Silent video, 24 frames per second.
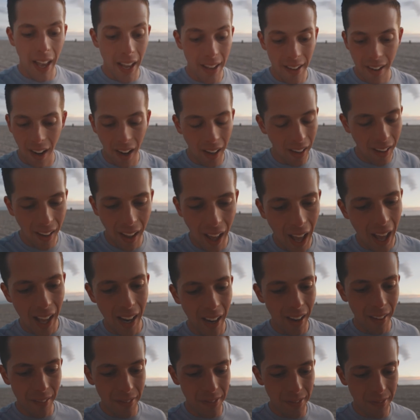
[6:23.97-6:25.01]
and a
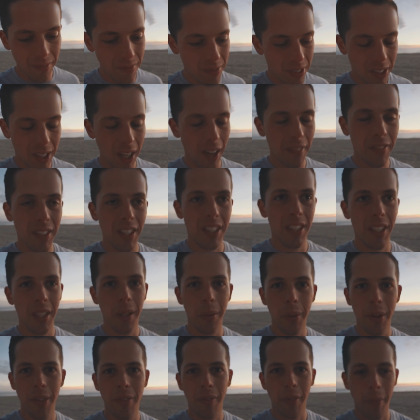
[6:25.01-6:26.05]
lot of stuff to
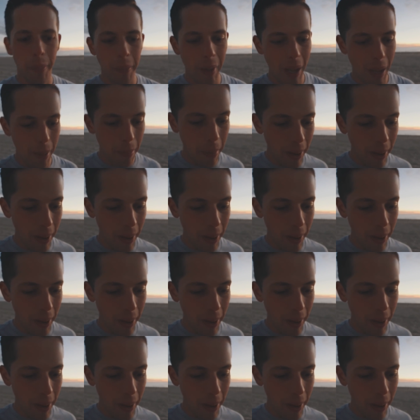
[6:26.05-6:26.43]
deal with for me,